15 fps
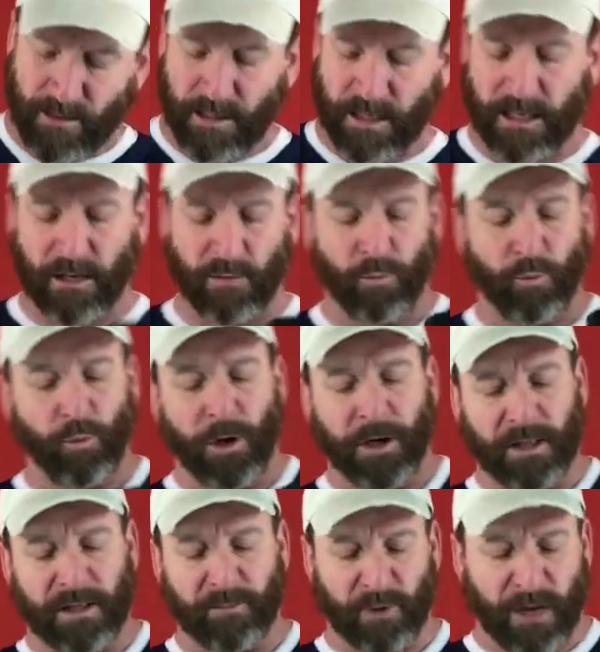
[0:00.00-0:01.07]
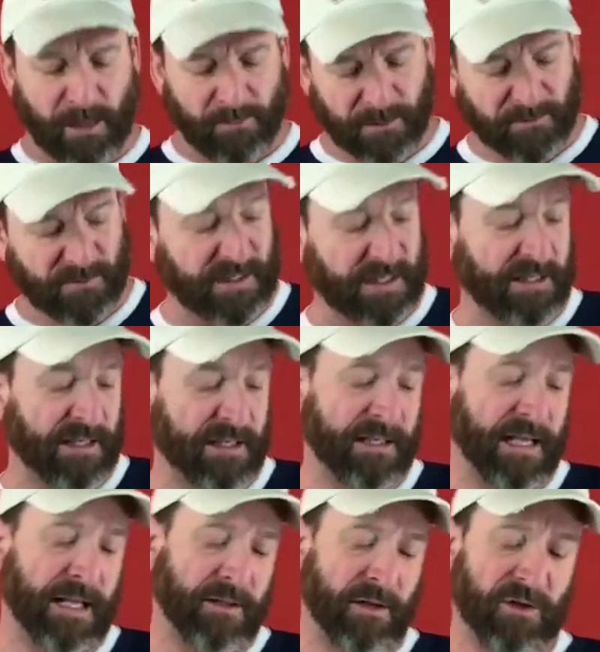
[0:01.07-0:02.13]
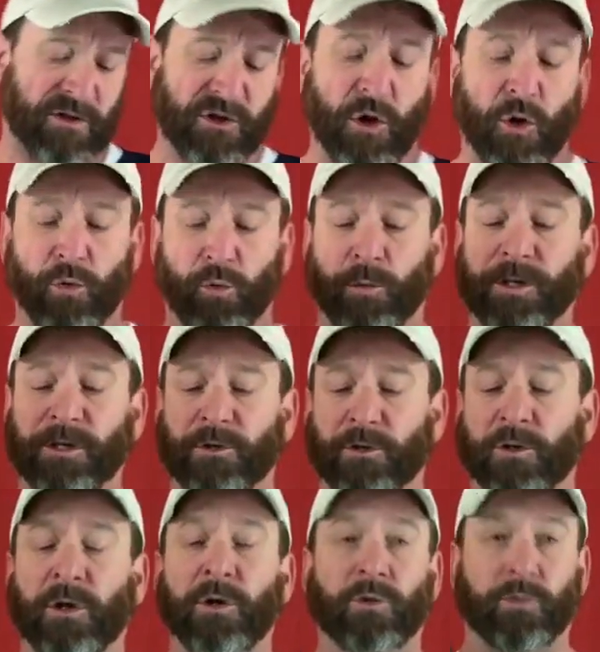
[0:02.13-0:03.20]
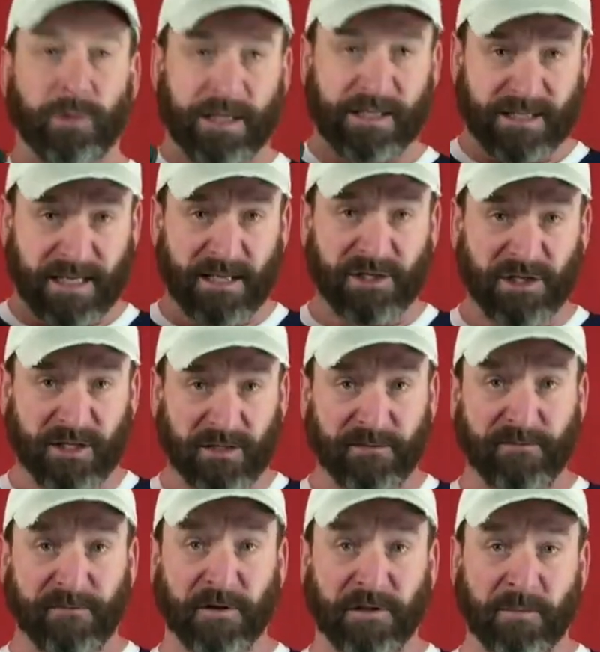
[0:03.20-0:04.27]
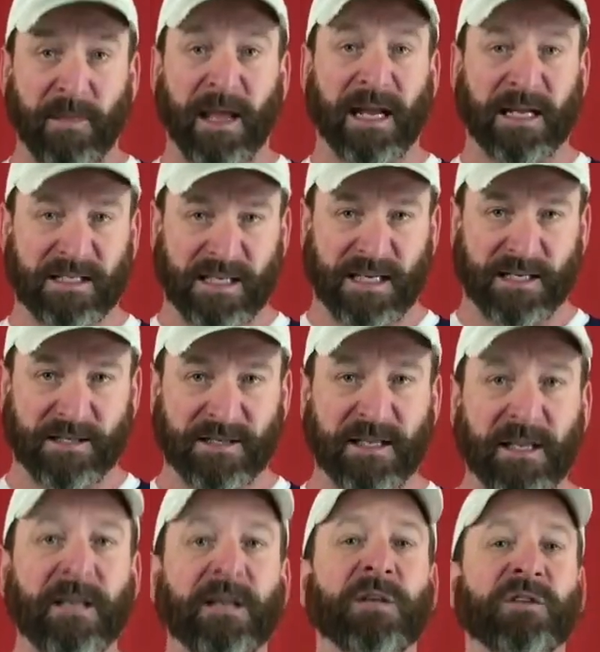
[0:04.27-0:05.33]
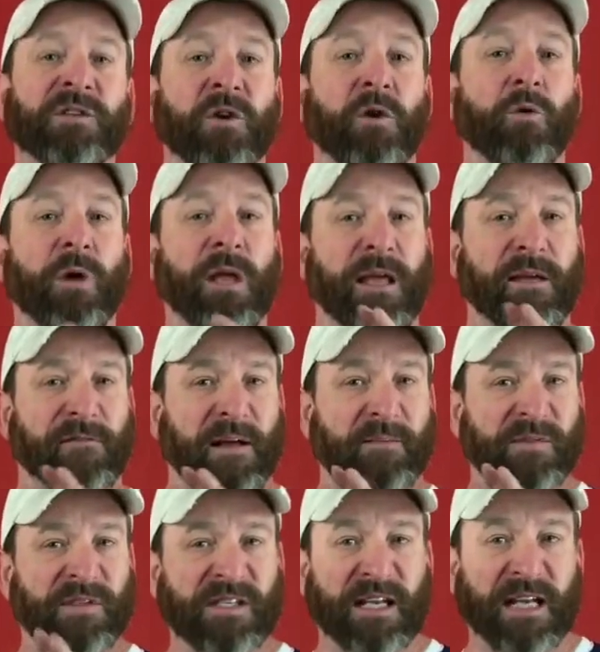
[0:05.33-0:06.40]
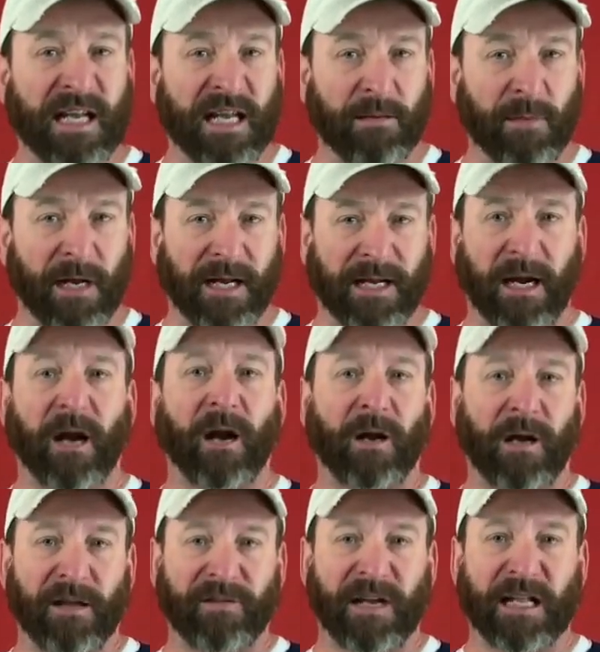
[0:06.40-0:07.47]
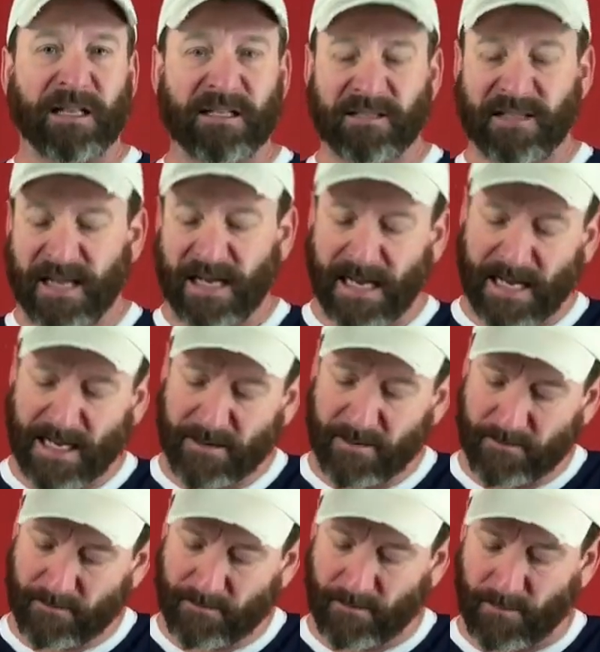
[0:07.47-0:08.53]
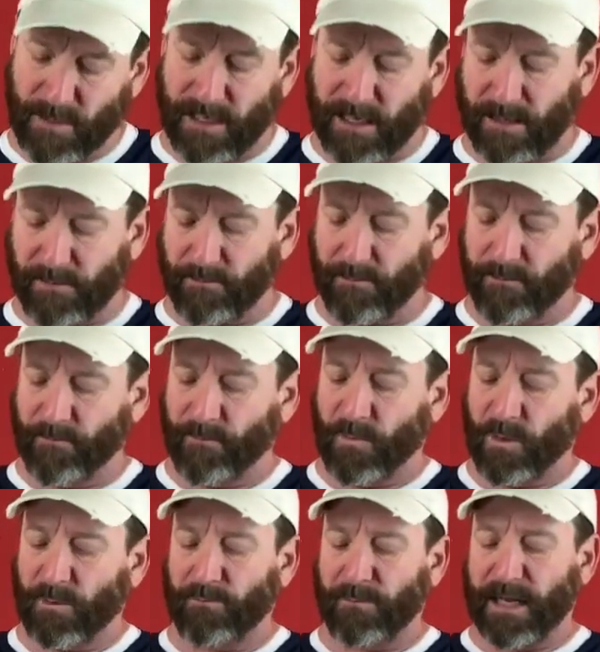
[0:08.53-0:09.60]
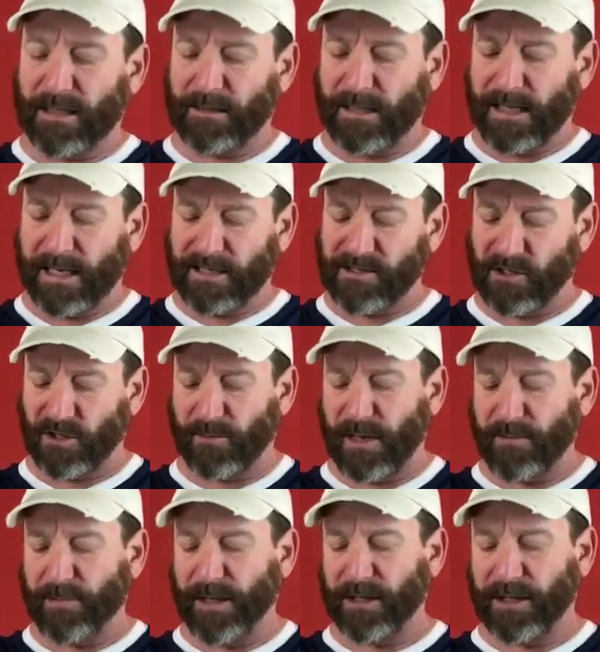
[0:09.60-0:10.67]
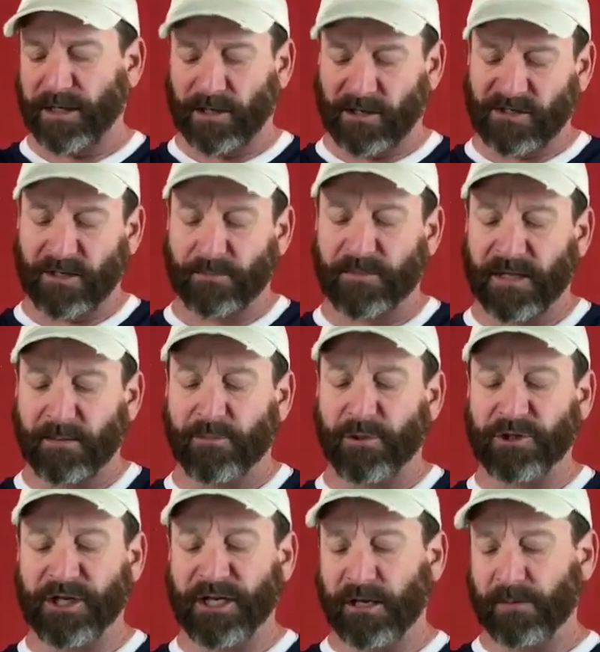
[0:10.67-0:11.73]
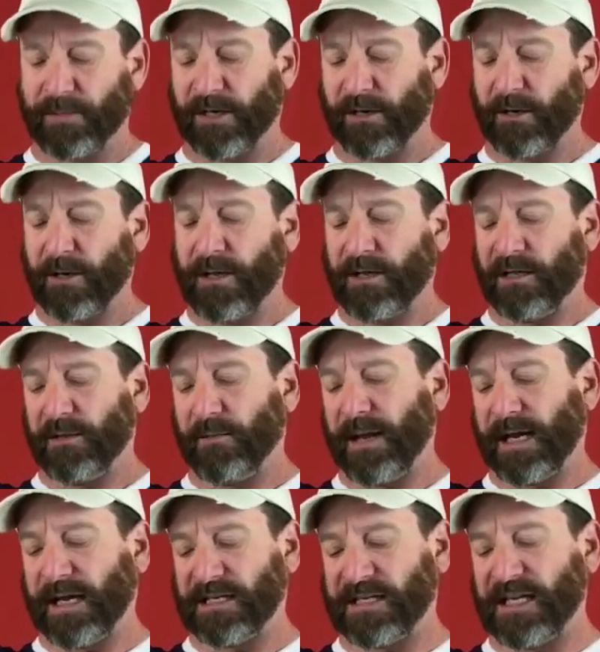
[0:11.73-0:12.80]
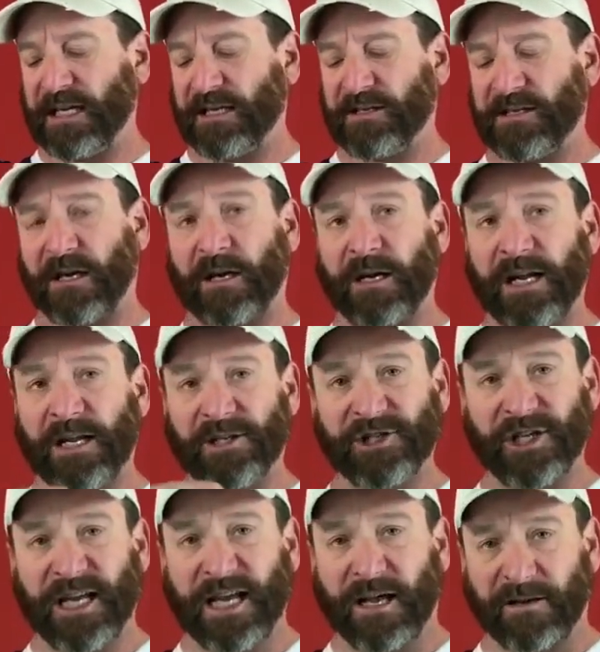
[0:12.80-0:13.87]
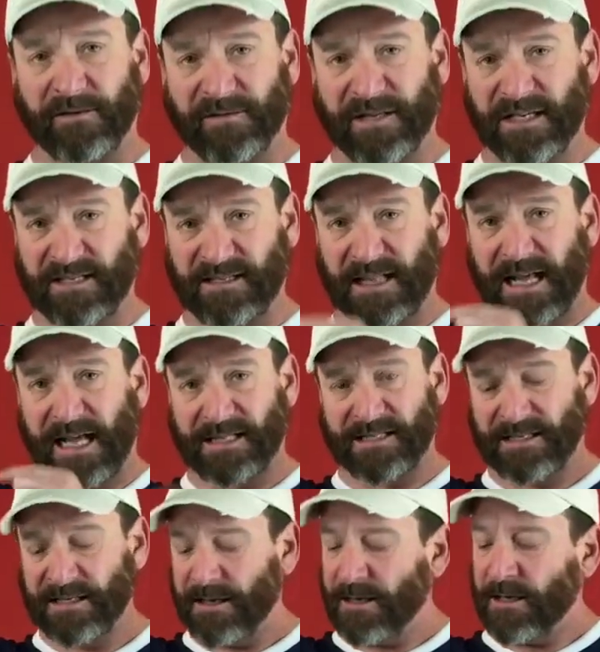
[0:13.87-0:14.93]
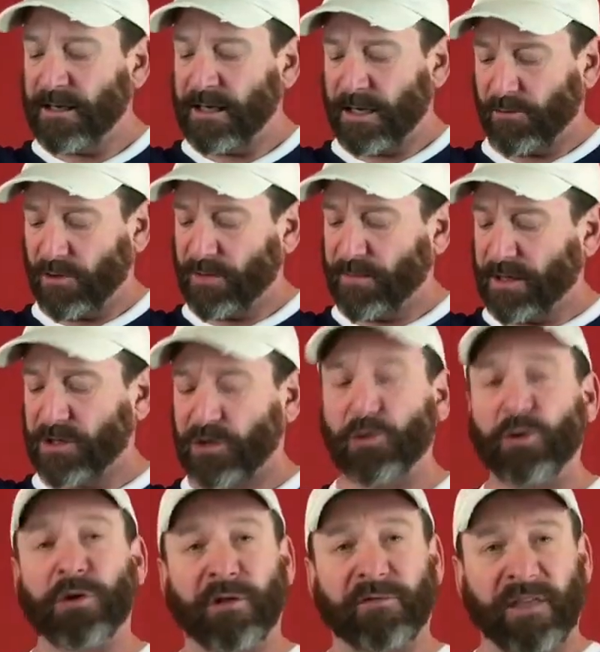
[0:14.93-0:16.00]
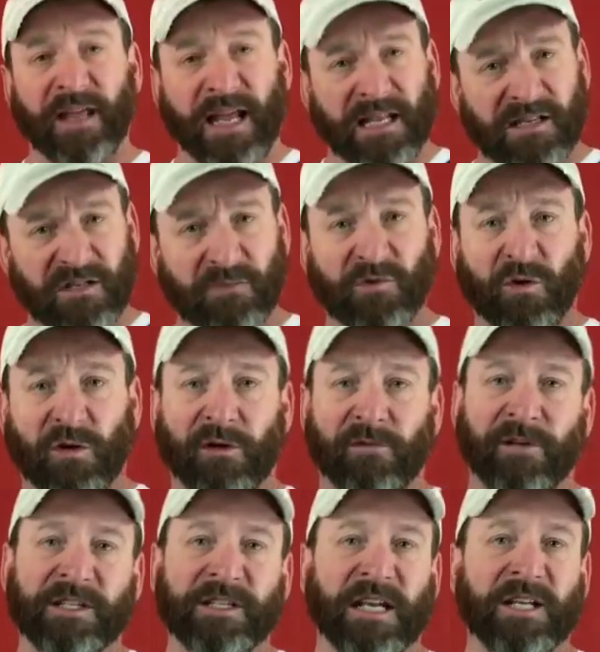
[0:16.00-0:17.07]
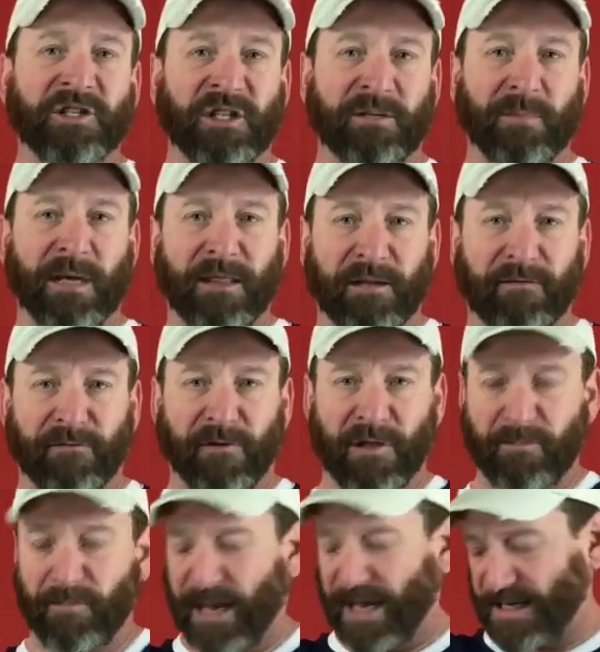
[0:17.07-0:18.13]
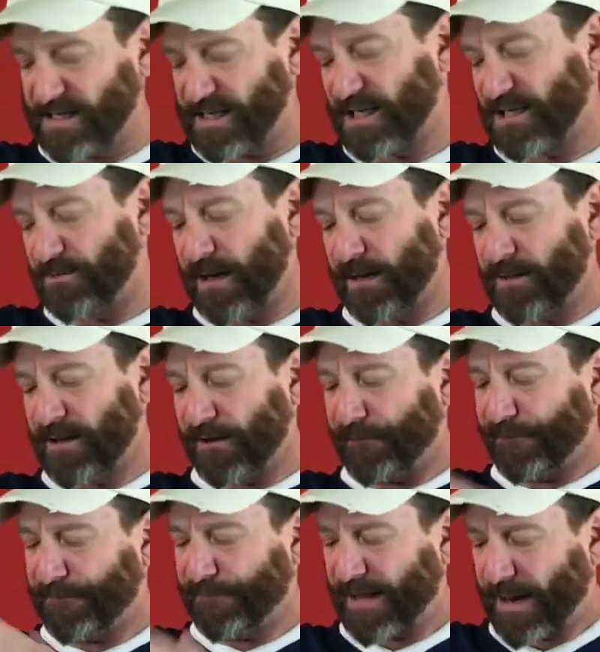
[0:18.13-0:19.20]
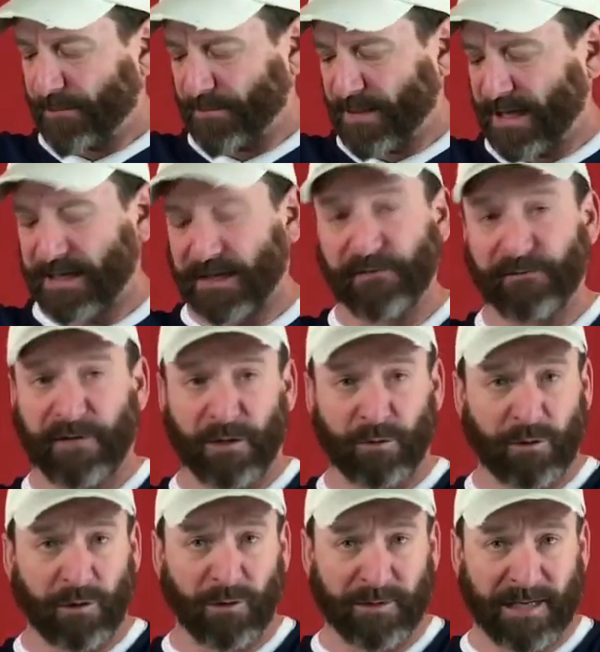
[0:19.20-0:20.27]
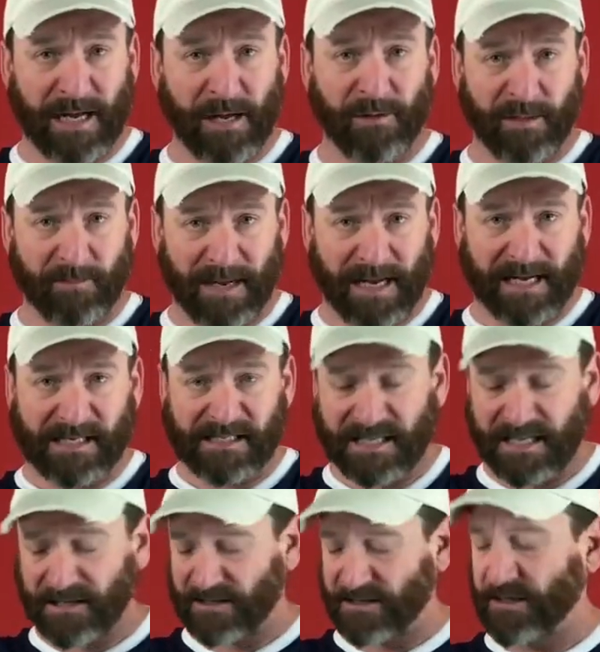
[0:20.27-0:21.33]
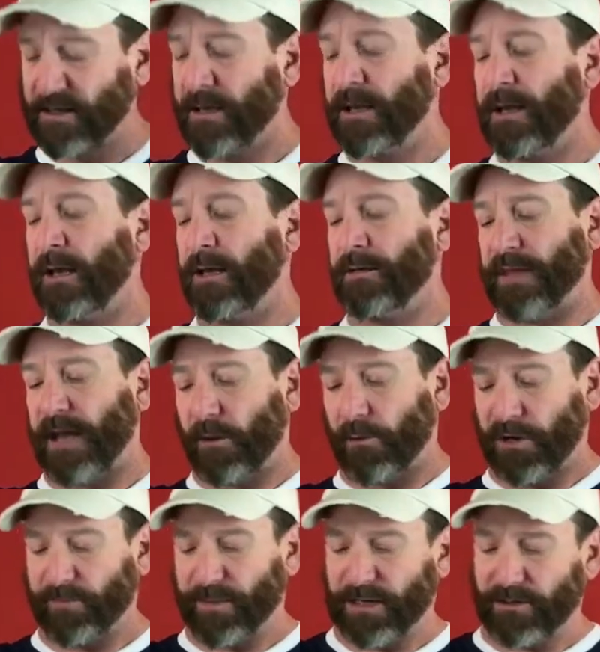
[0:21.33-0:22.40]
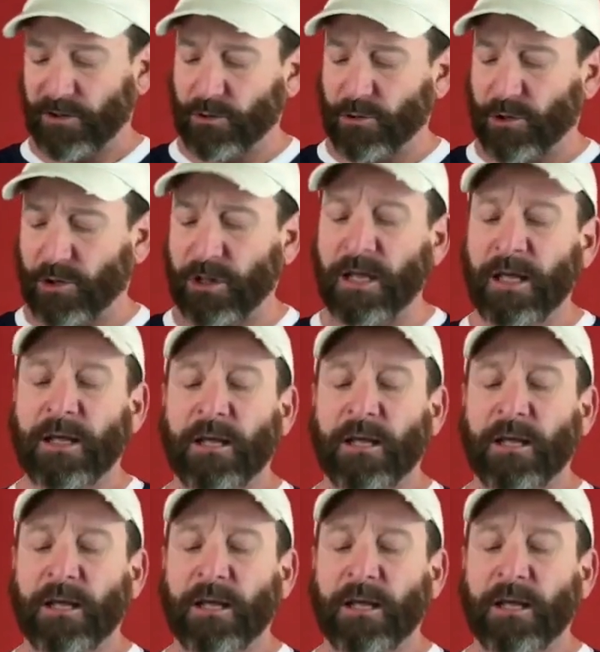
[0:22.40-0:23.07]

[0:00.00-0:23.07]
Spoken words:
One of the problems is that there's no real retention for the magazines. So if I'm sitting in my car and I've got this thing on, my legs or my belly or something pushing up here, the magazines are inching out of these slots. It would have been cool if they had some sort of retention method for the magazines, maybe a flap that could Velcro down the magazines. That would have been cool.